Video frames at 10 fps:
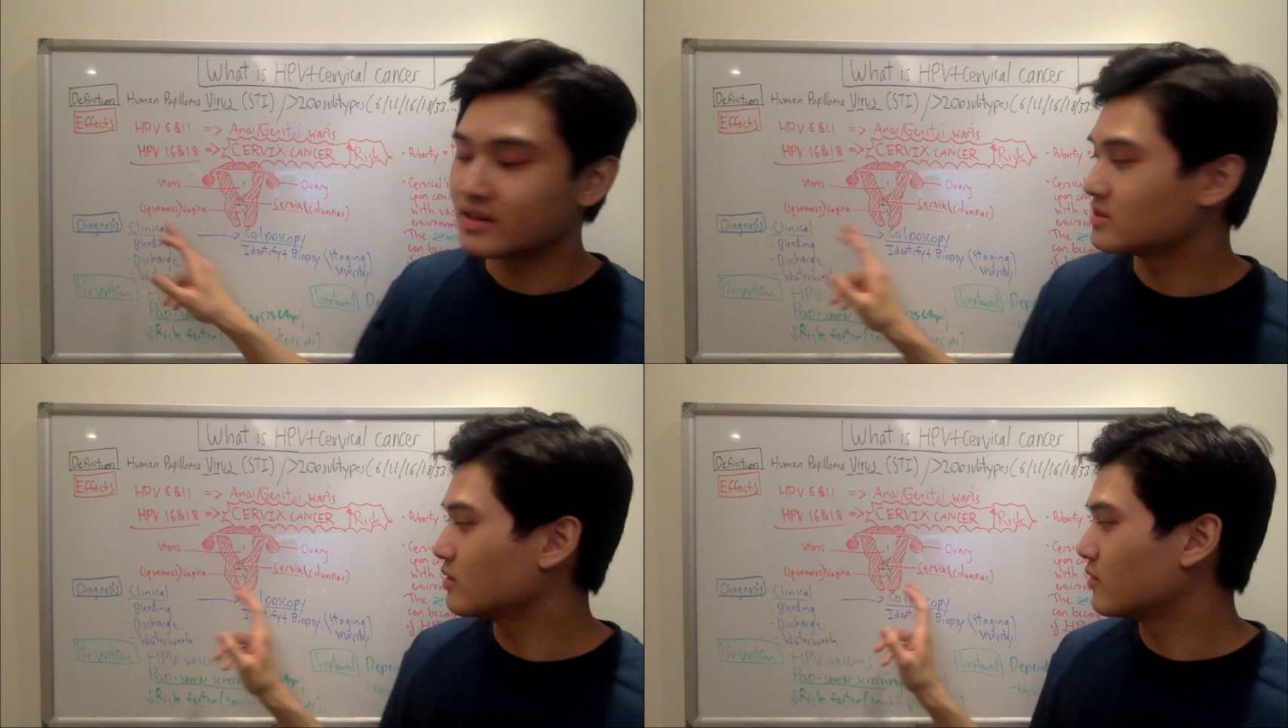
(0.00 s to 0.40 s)

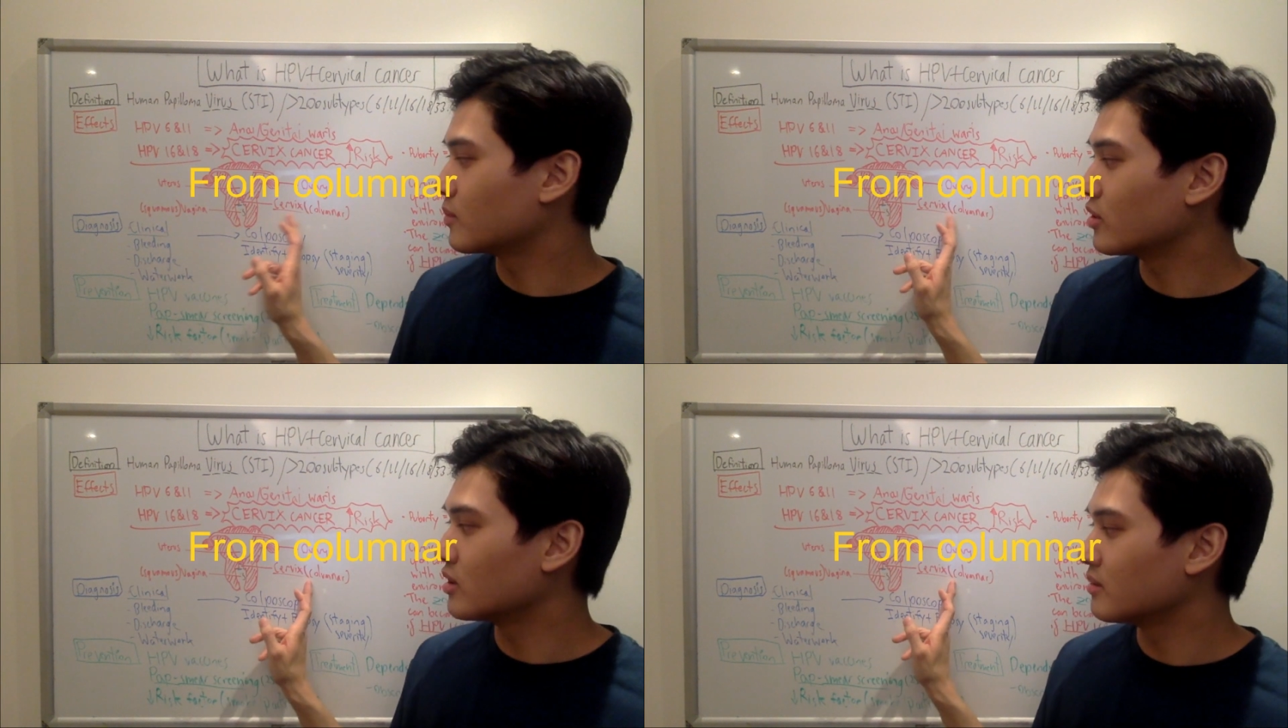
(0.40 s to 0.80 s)
So
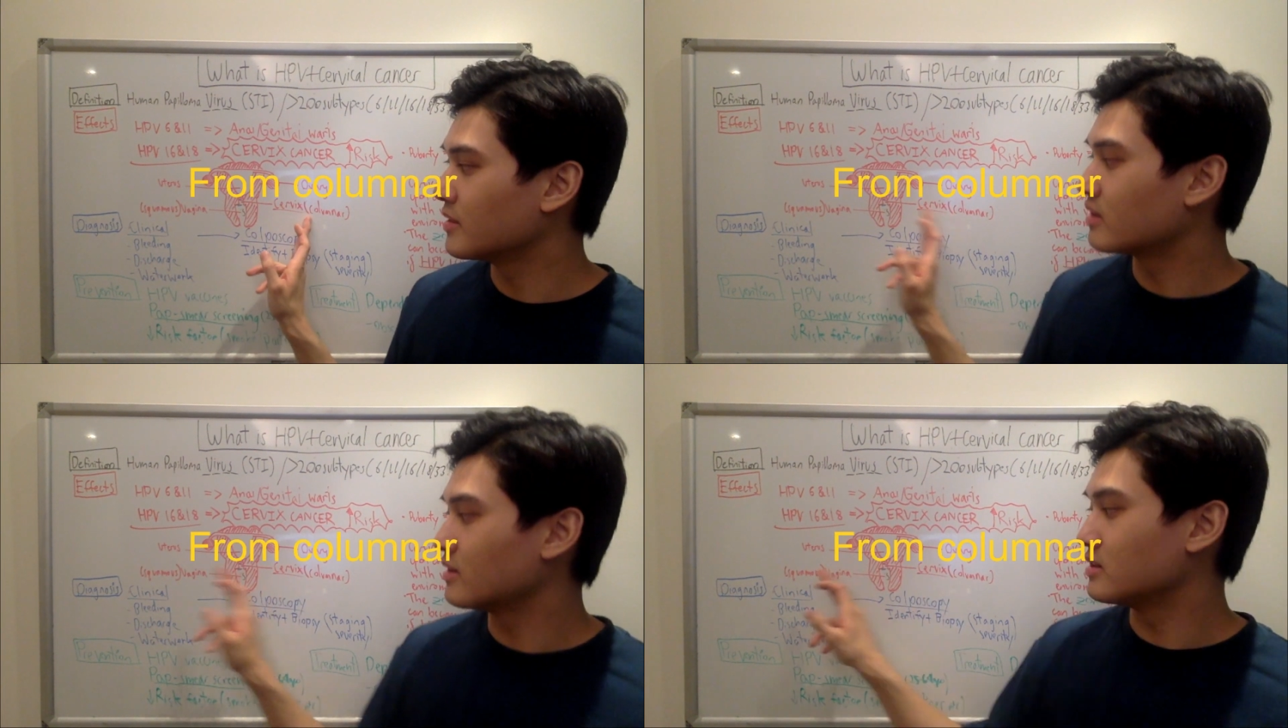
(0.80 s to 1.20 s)
from
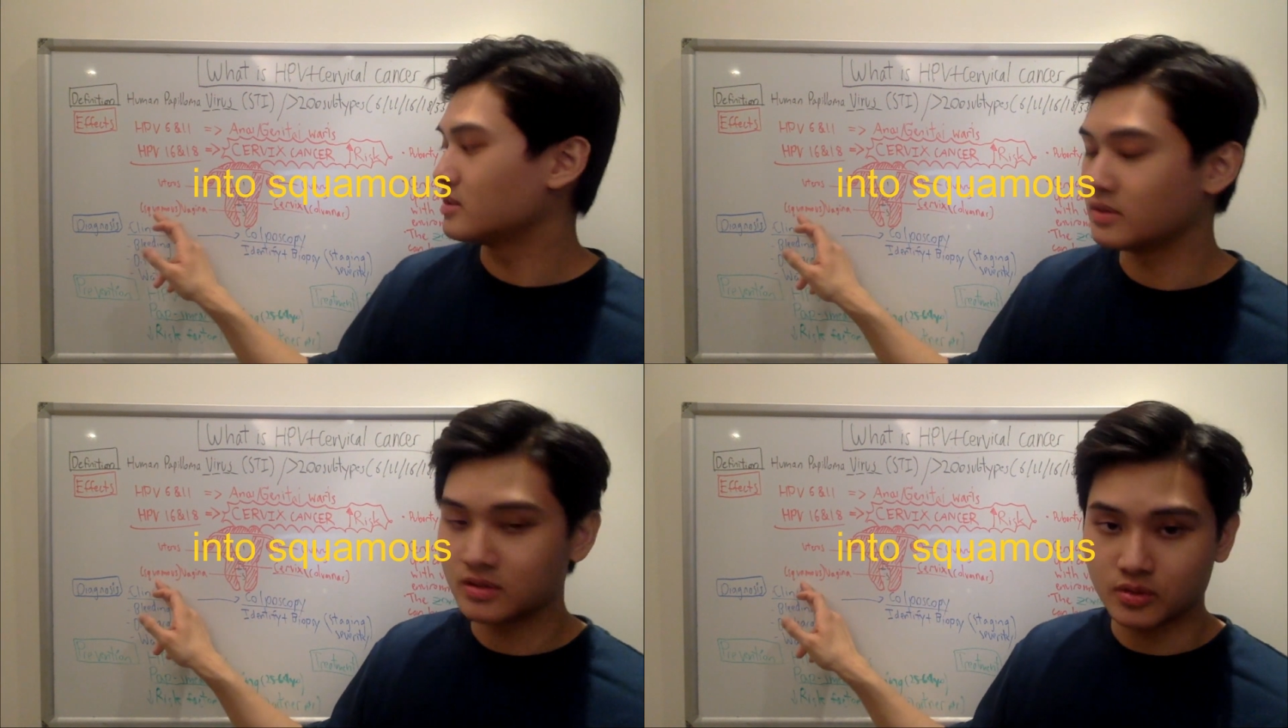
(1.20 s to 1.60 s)
columnar
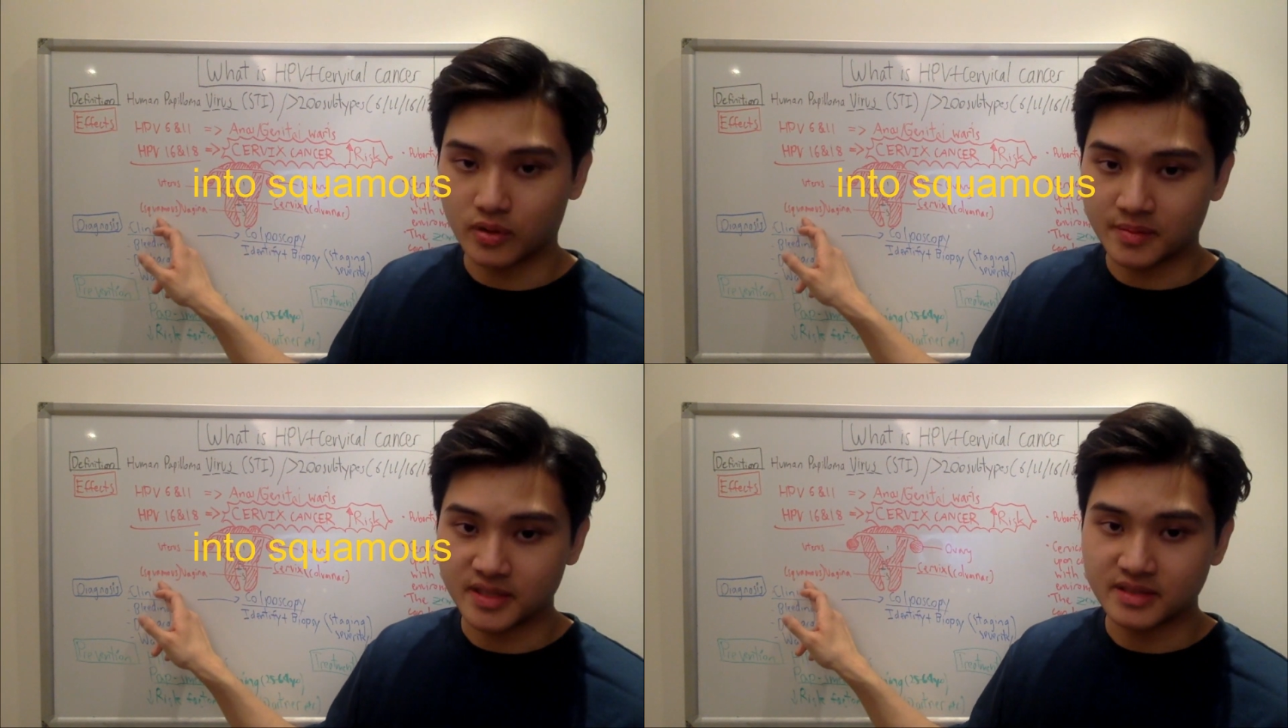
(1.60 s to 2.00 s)
into
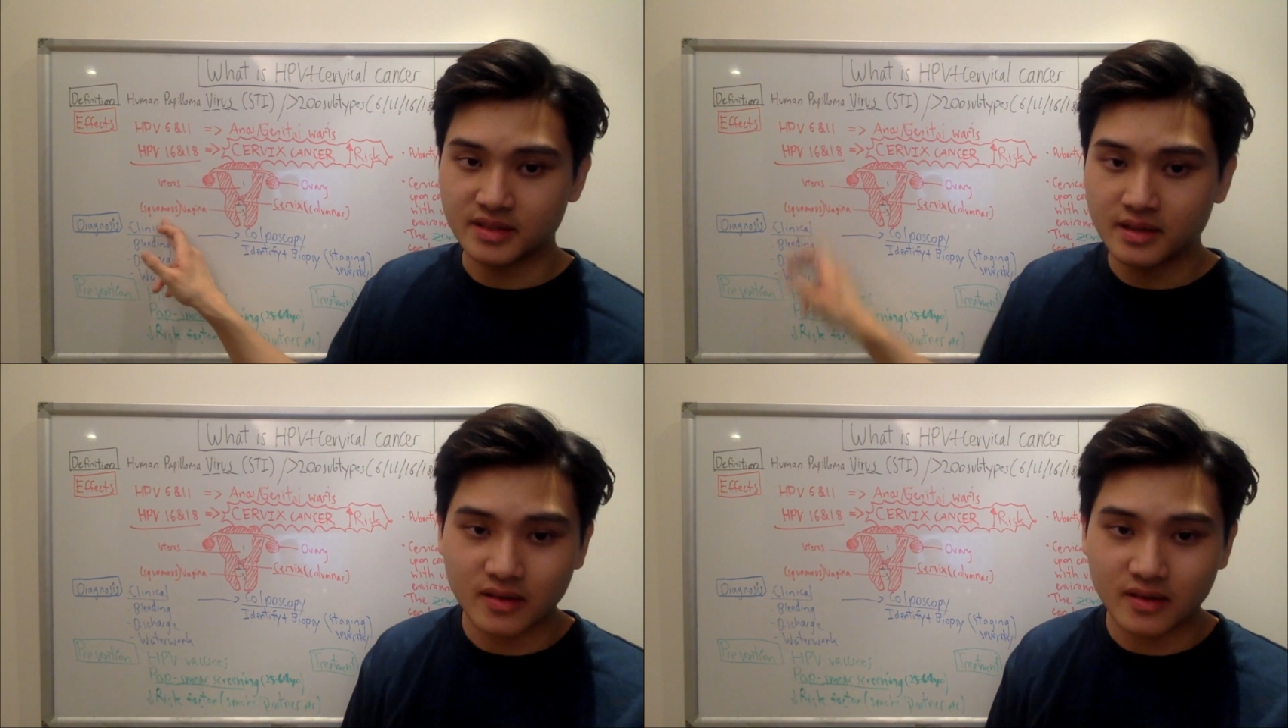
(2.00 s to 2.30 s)
squamous